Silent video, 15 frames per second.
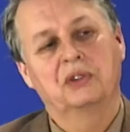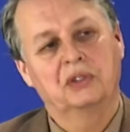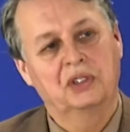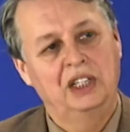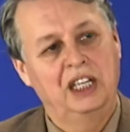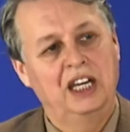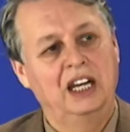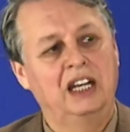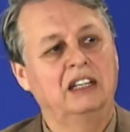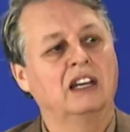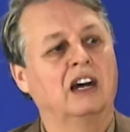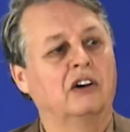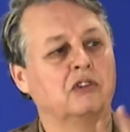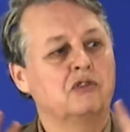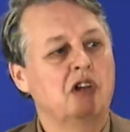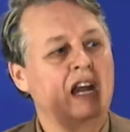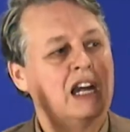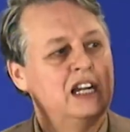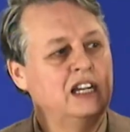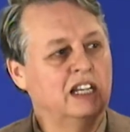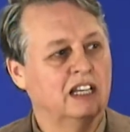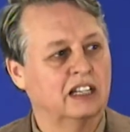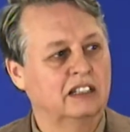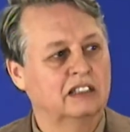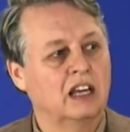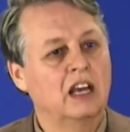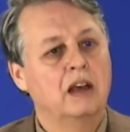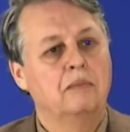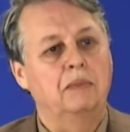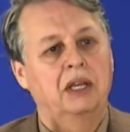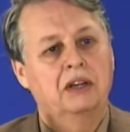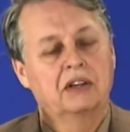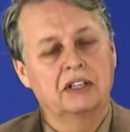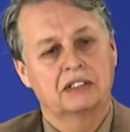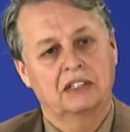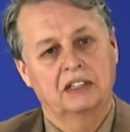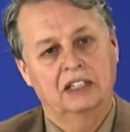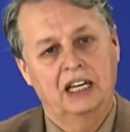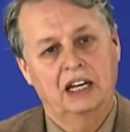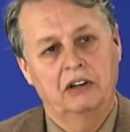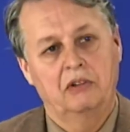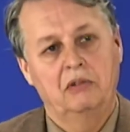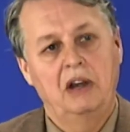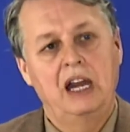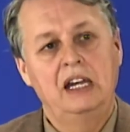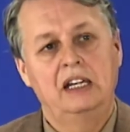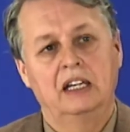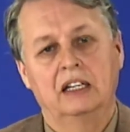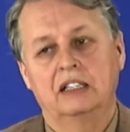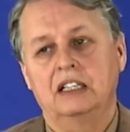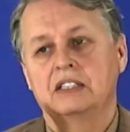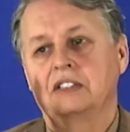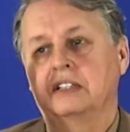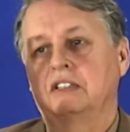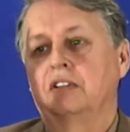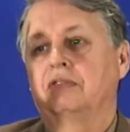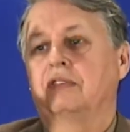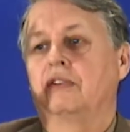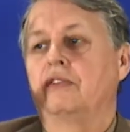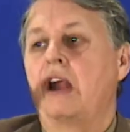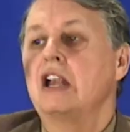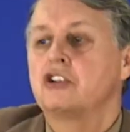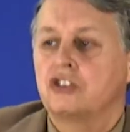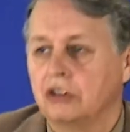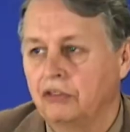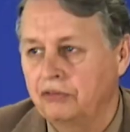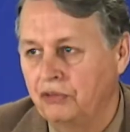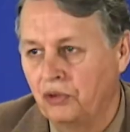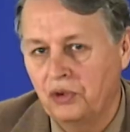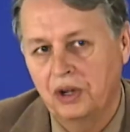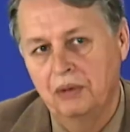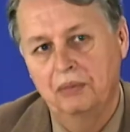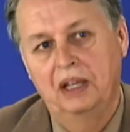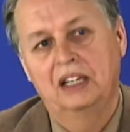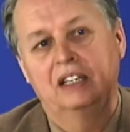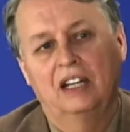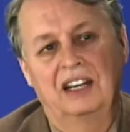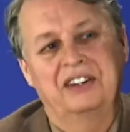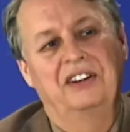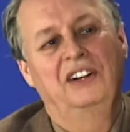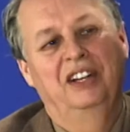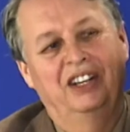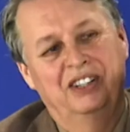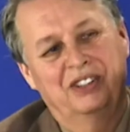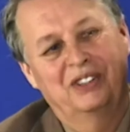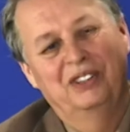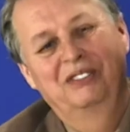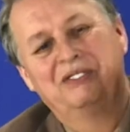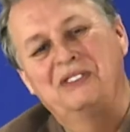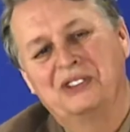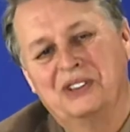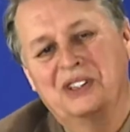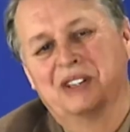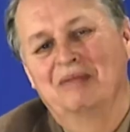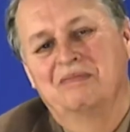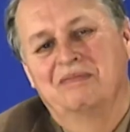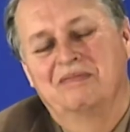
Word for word: create a radiant, because that radiant is a differential form and not an integral form.